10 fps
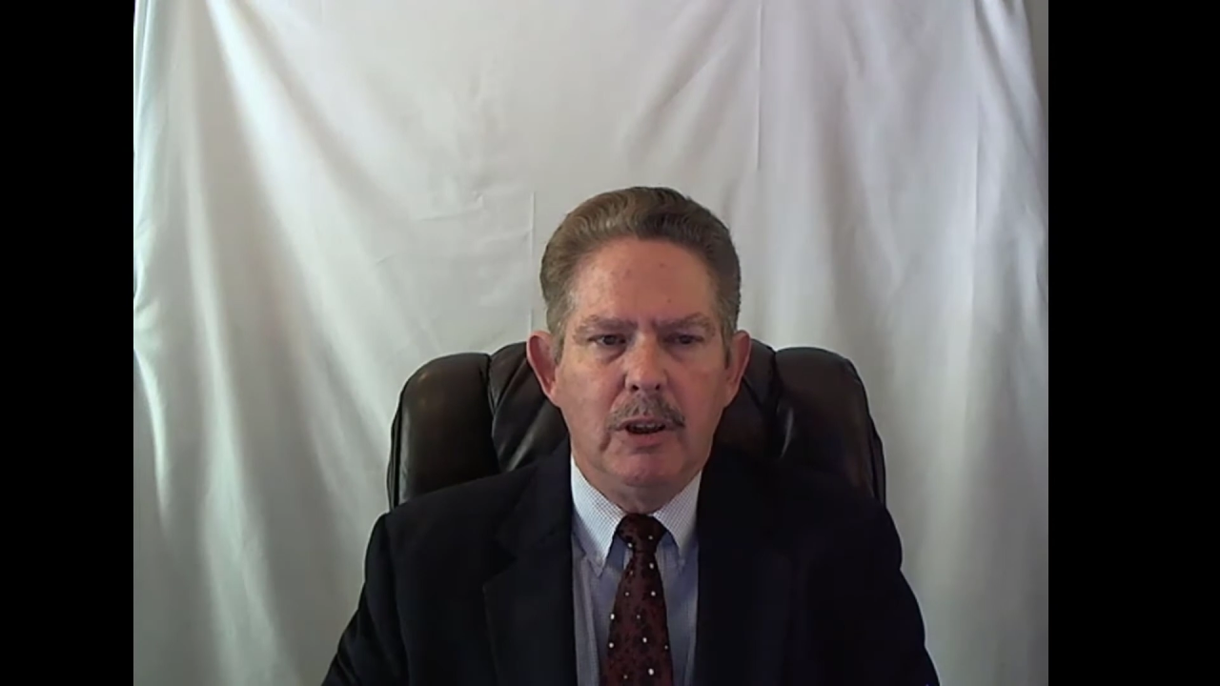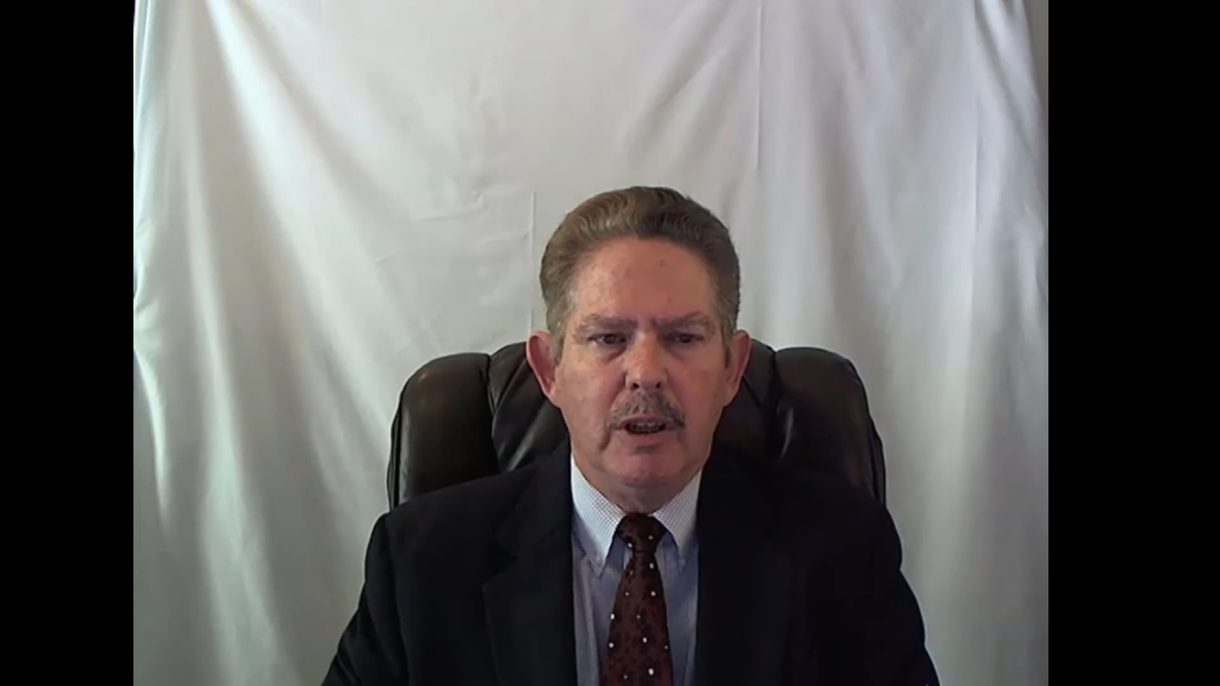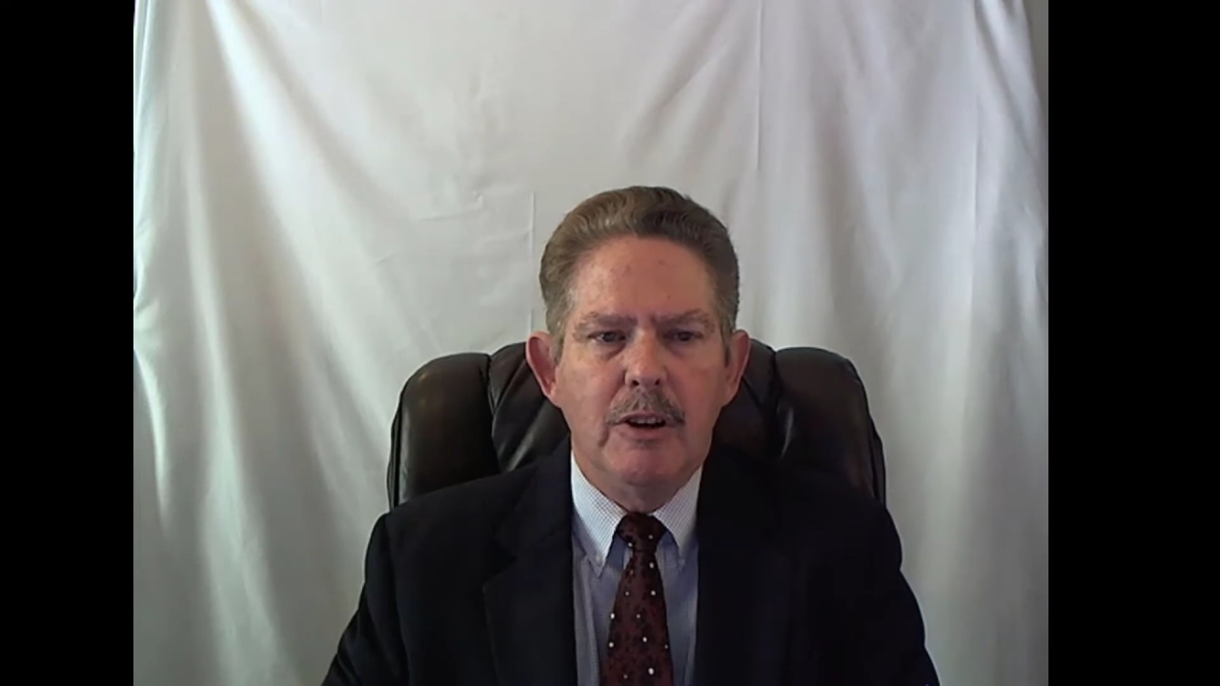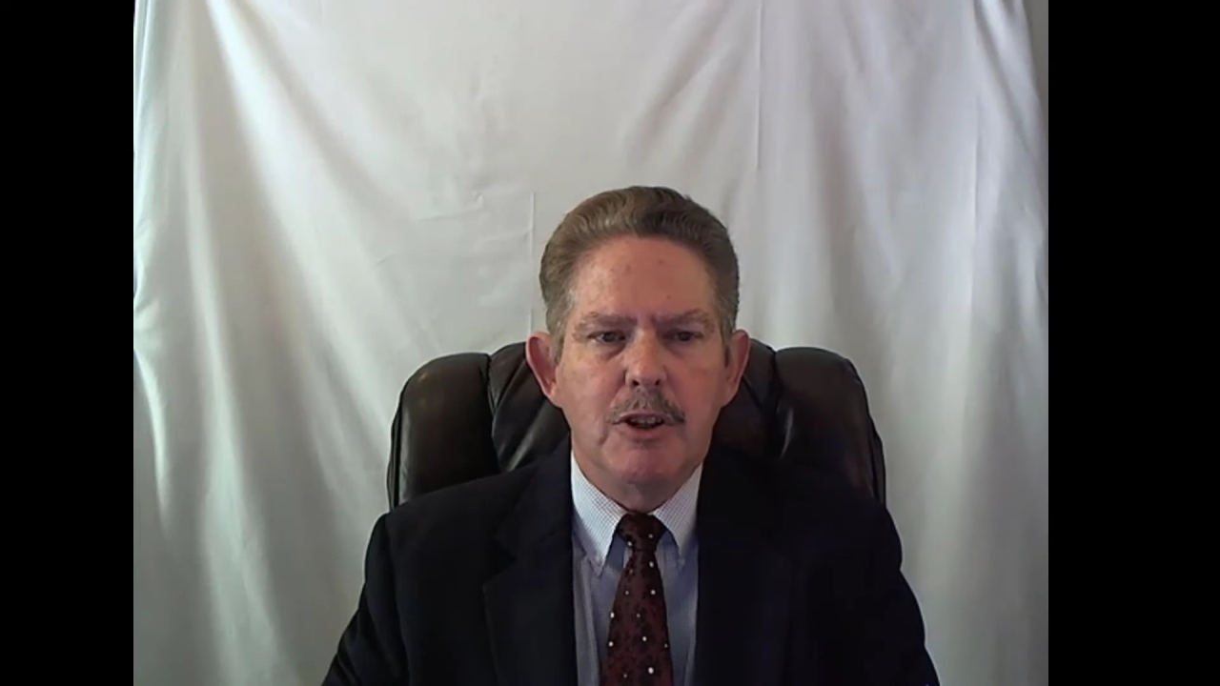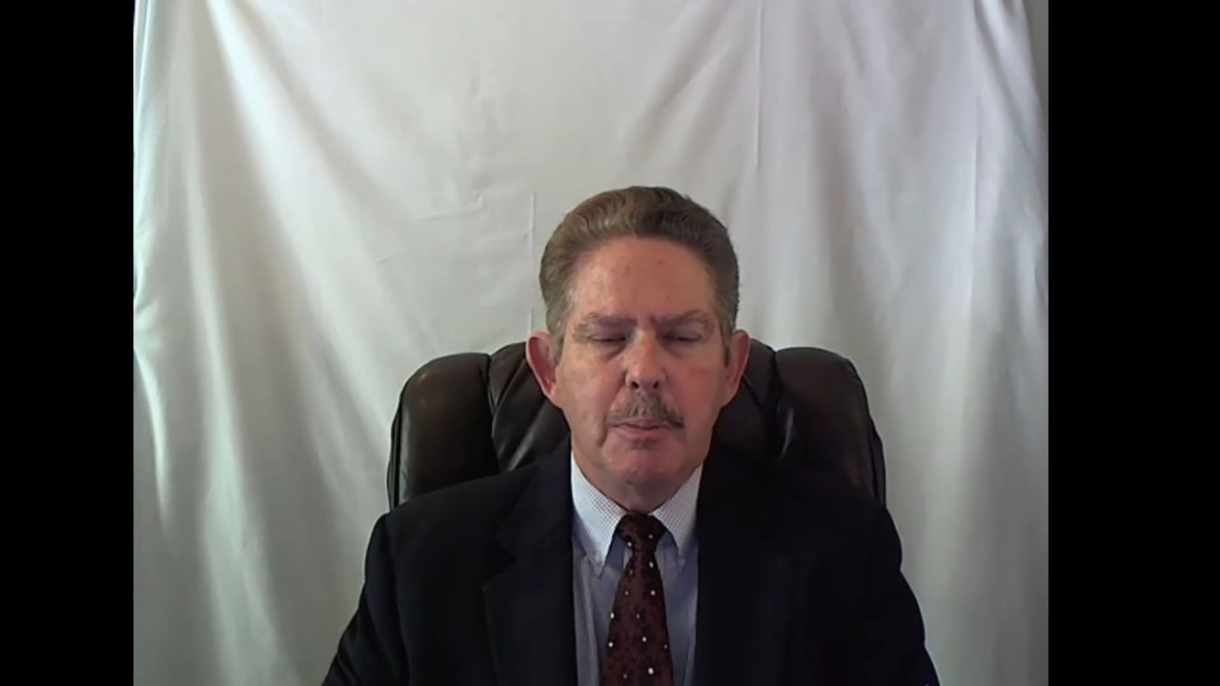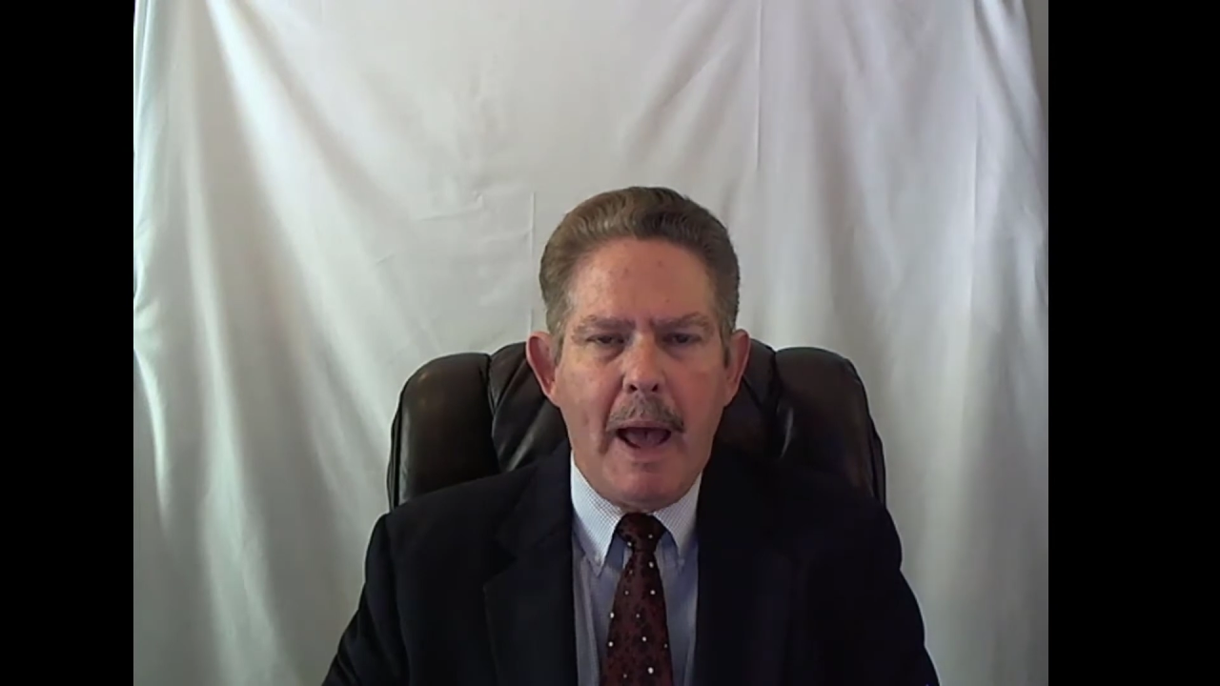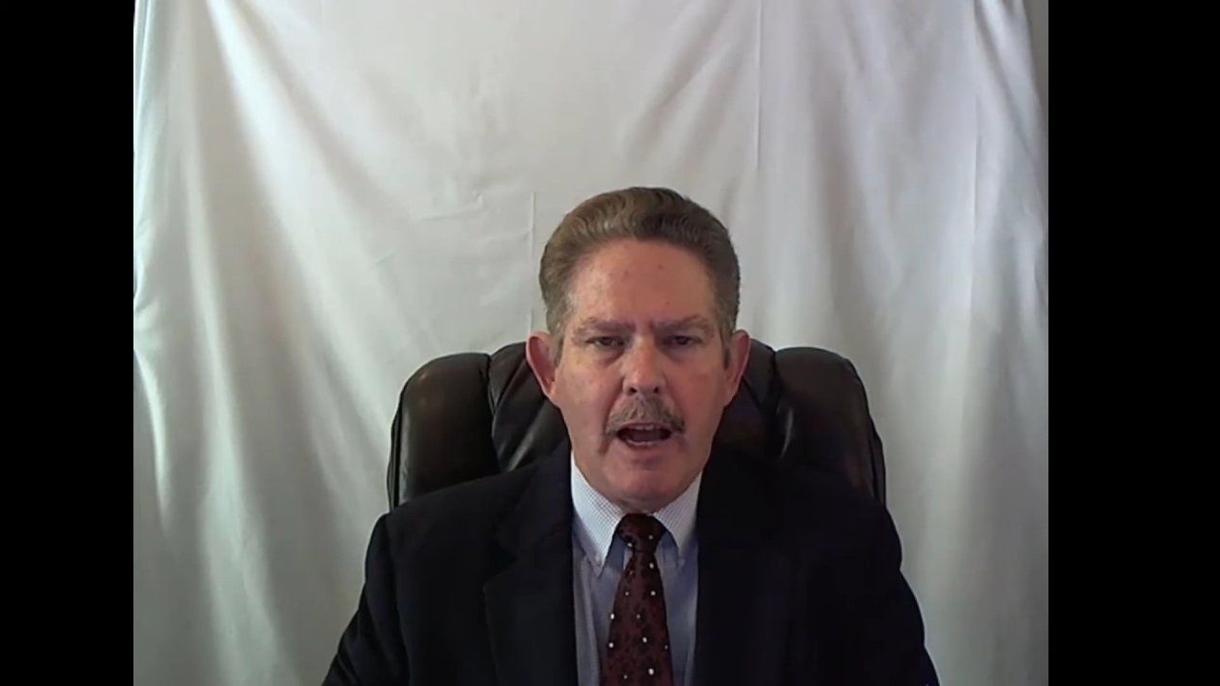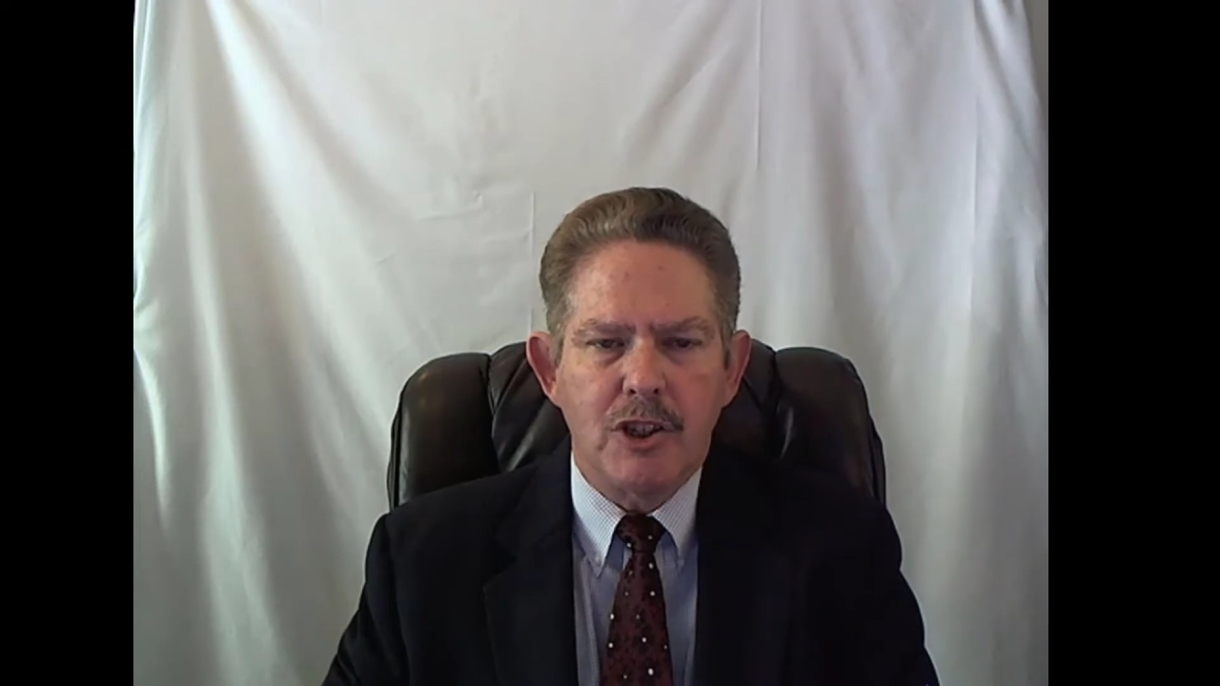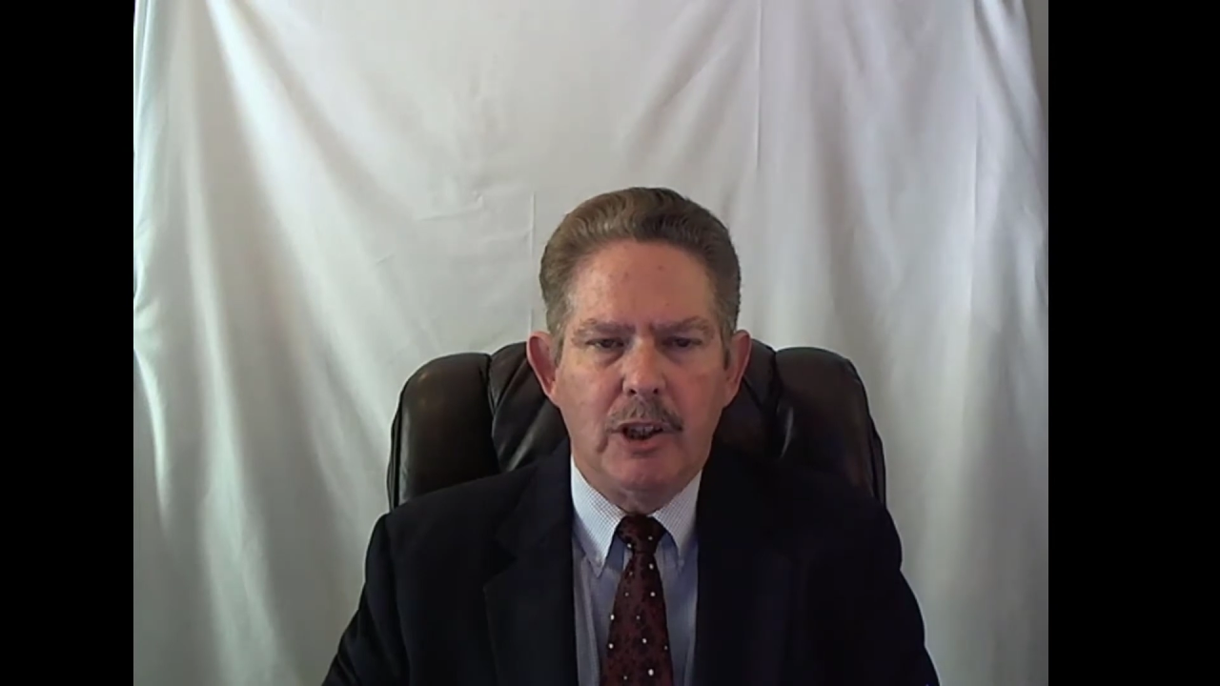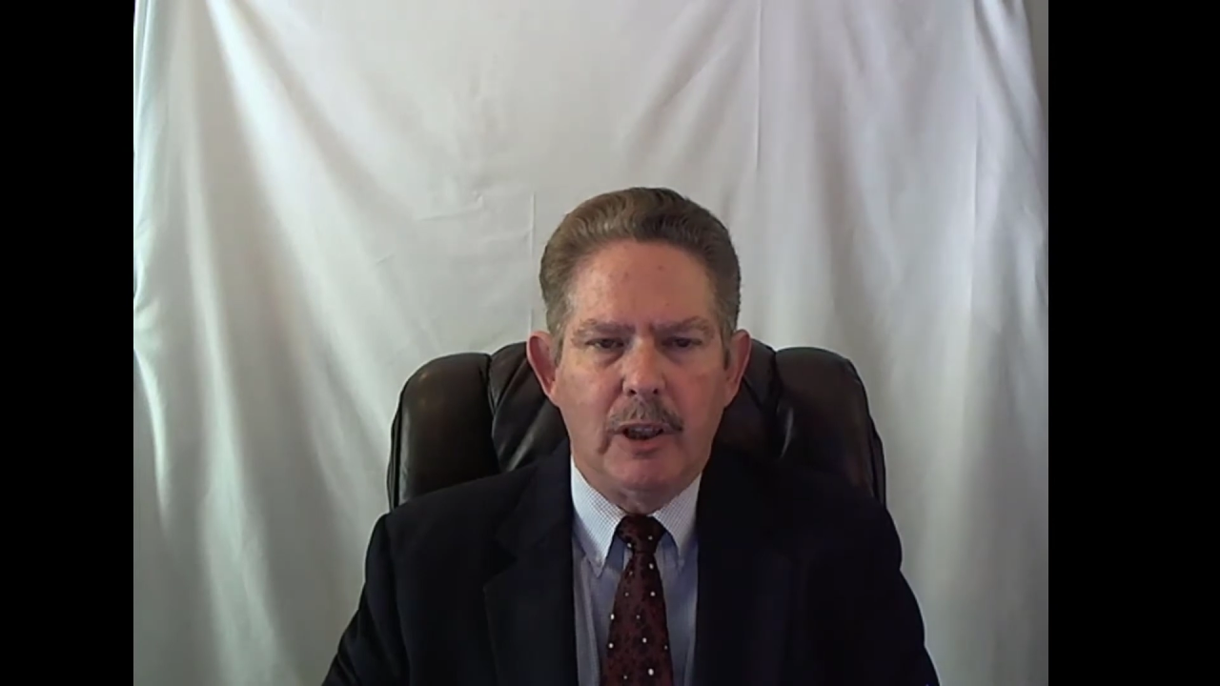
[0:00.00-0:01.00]
Good leaders
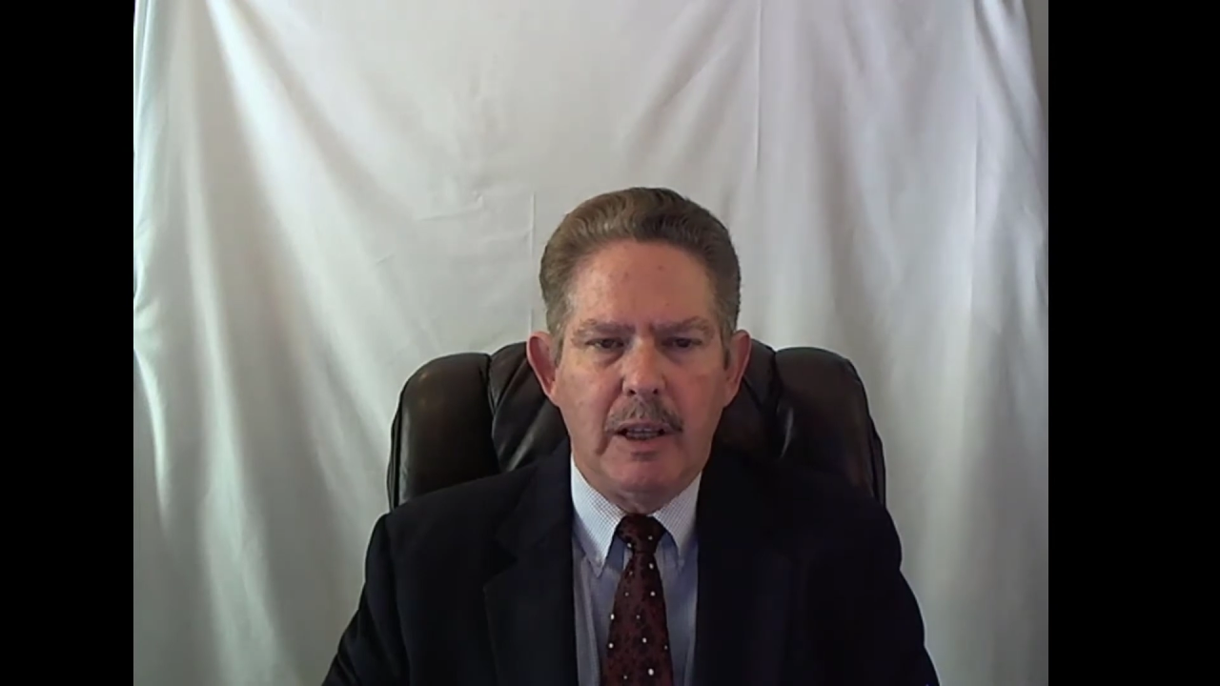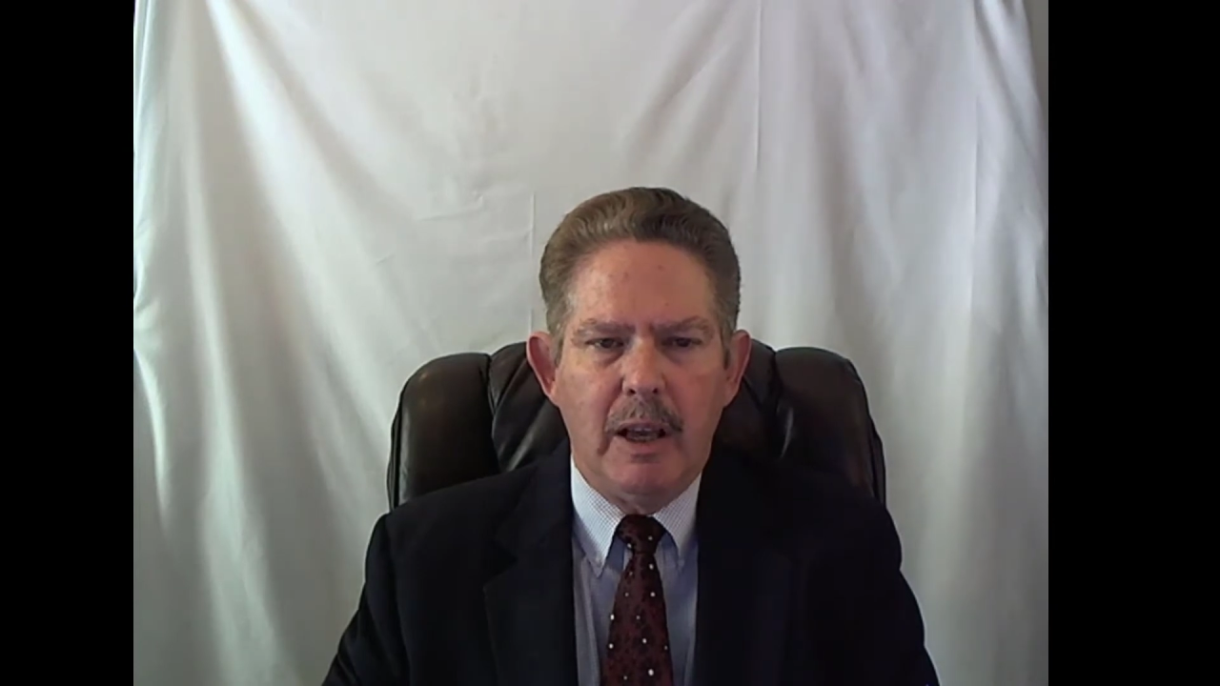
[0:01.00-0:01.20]
passionately